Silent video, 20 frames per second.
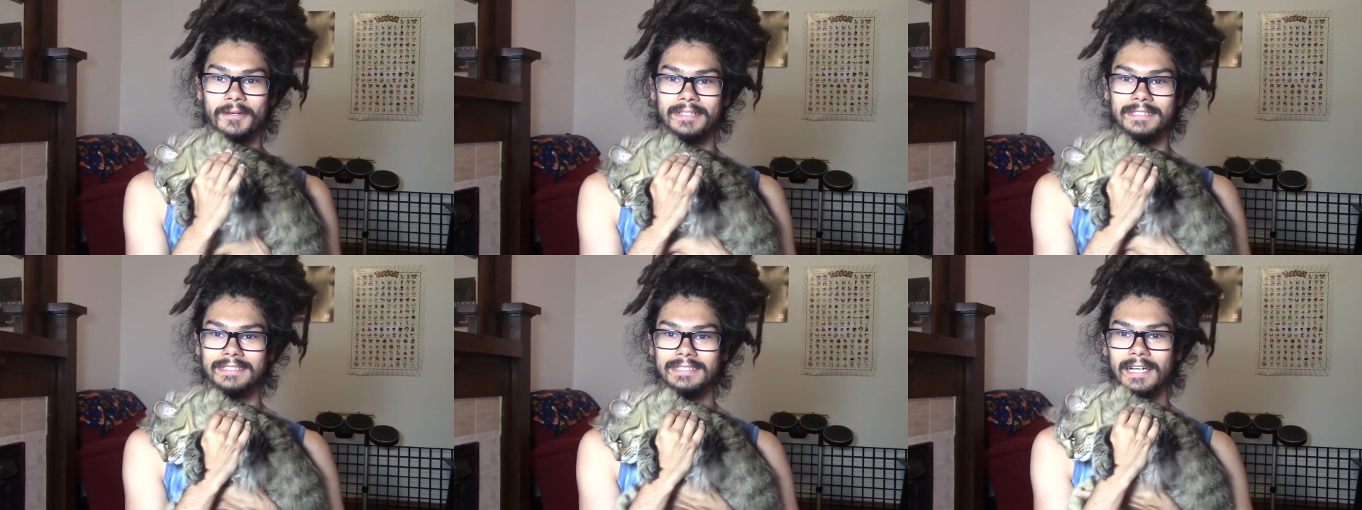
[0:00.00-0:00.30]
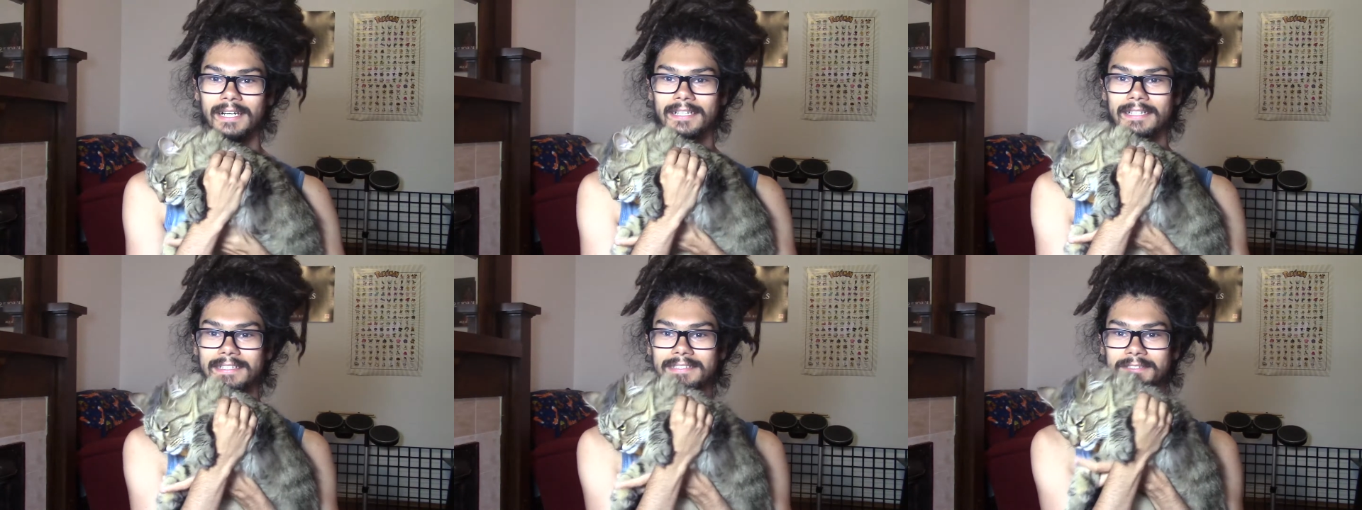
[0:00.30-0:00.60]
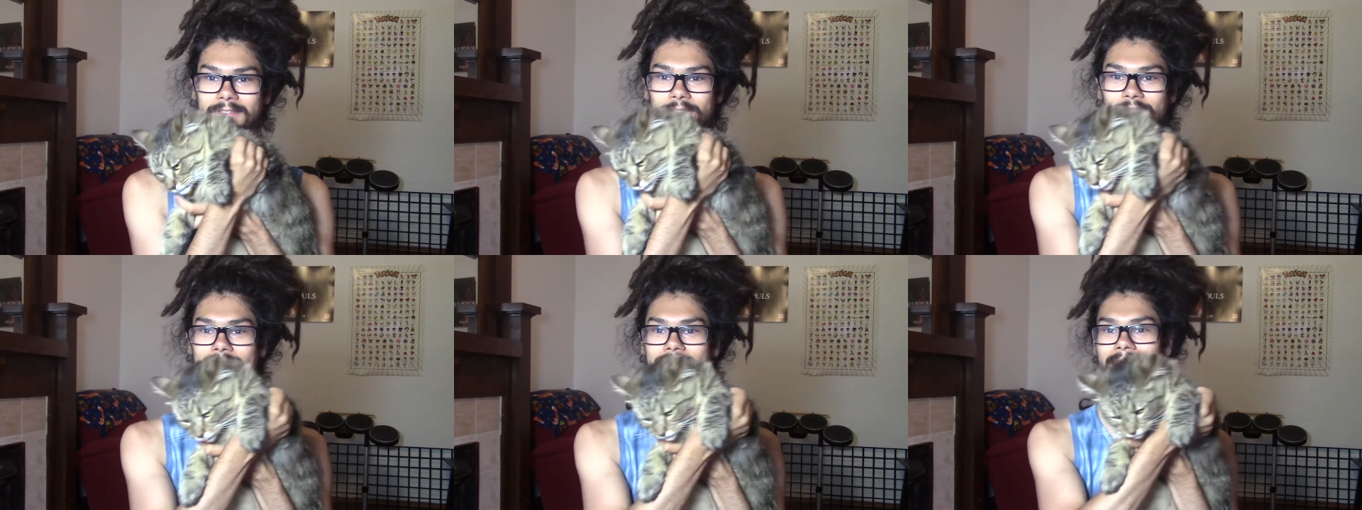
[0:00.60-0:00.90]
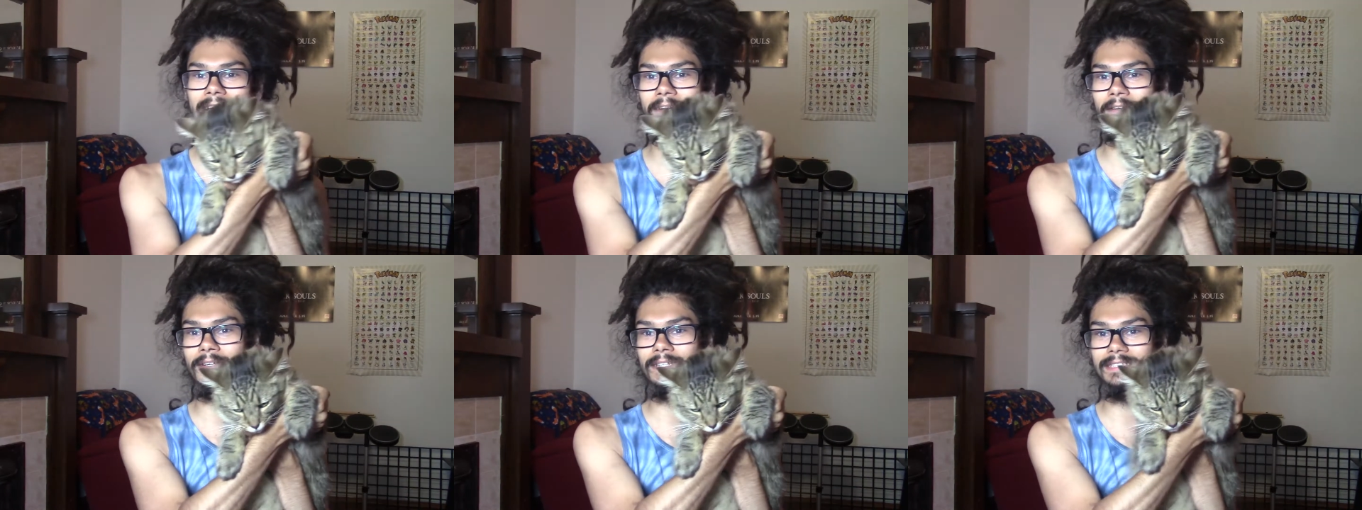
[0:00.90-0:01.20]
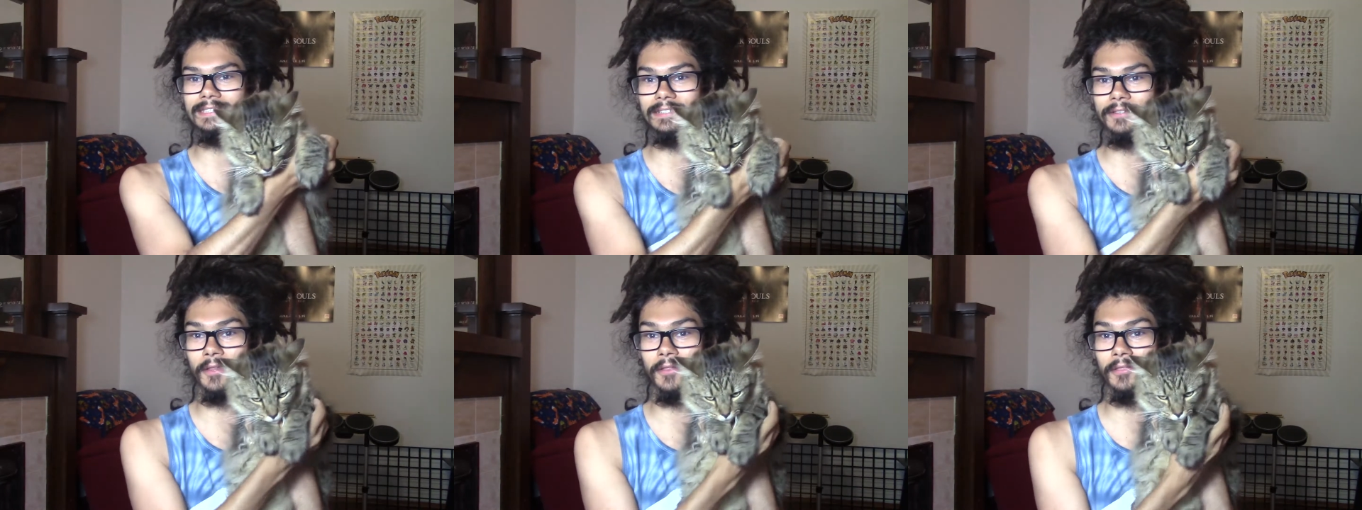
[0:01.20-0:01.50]
Gonzalez
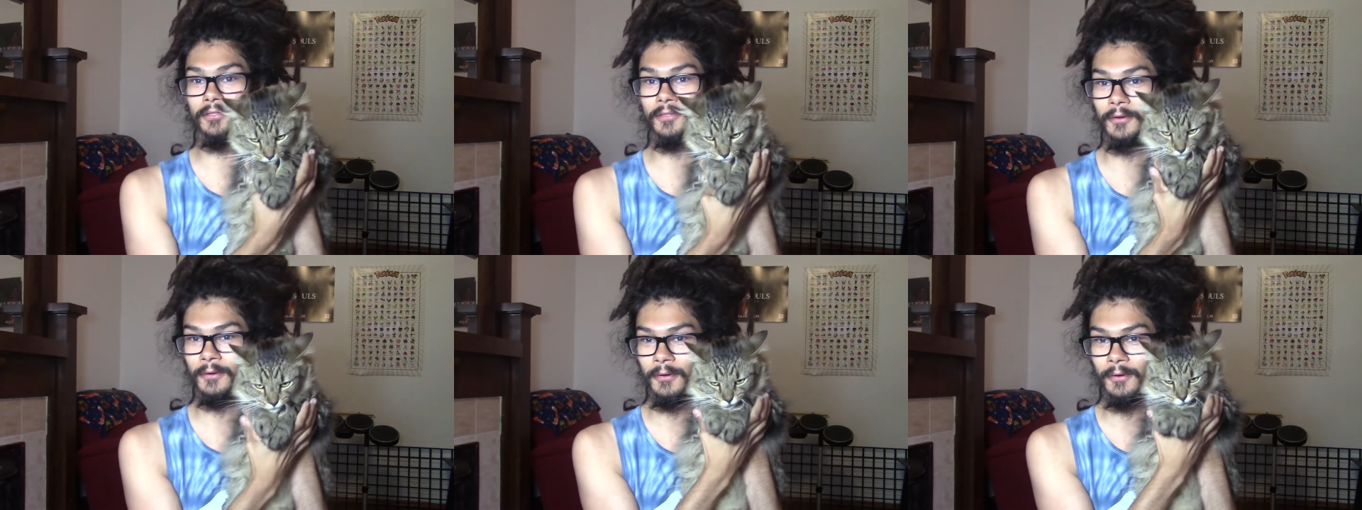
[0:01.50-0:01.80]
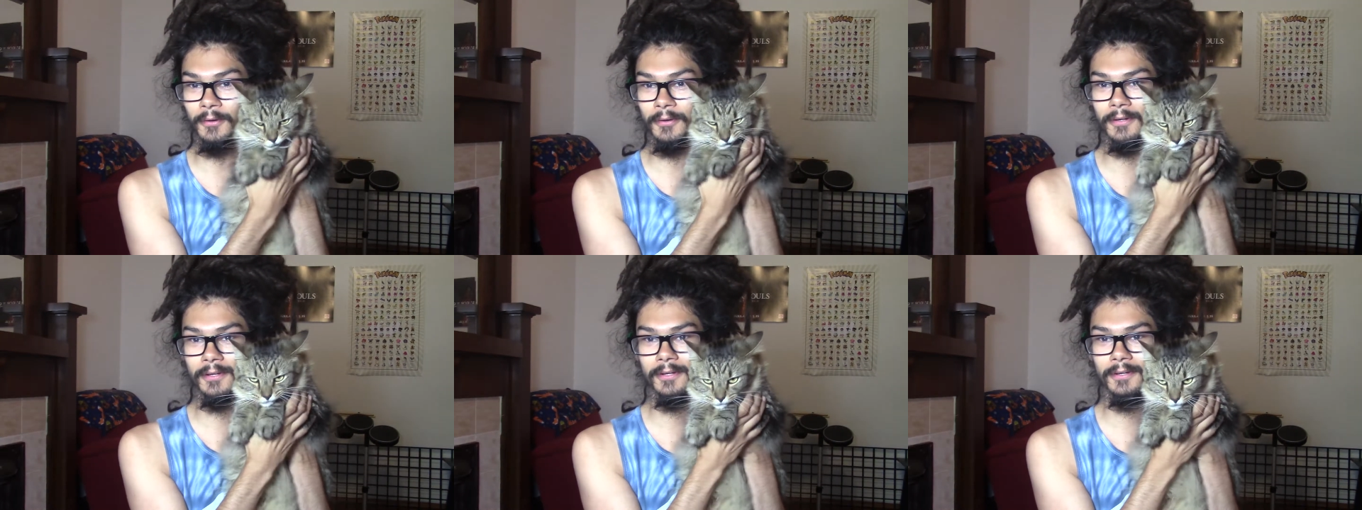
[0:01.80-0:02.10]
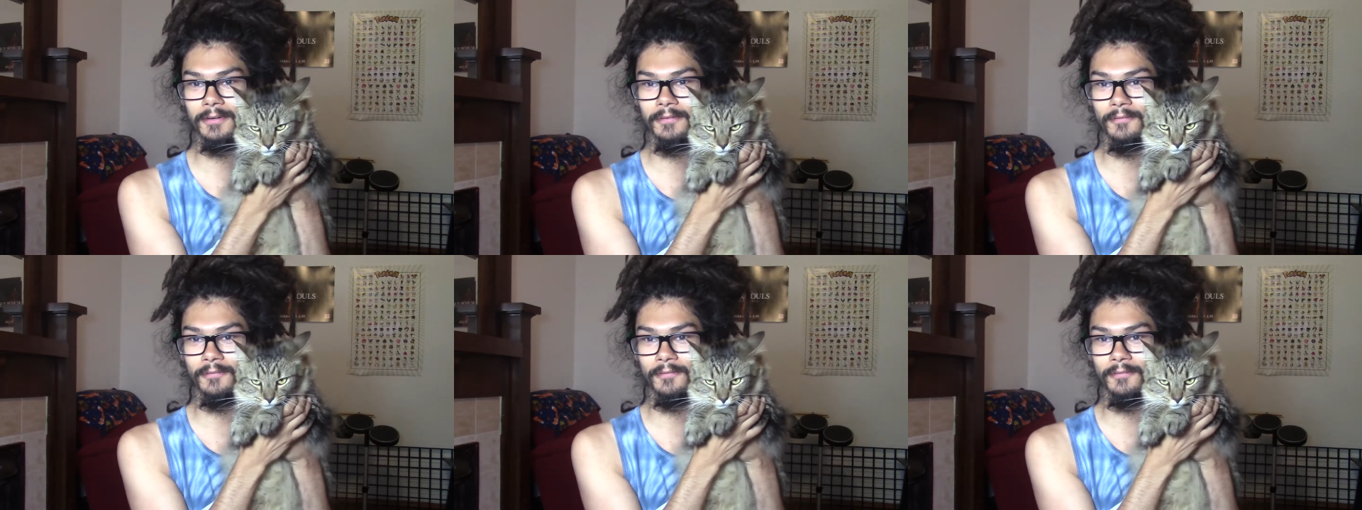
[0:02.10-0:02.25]
Gutierrez III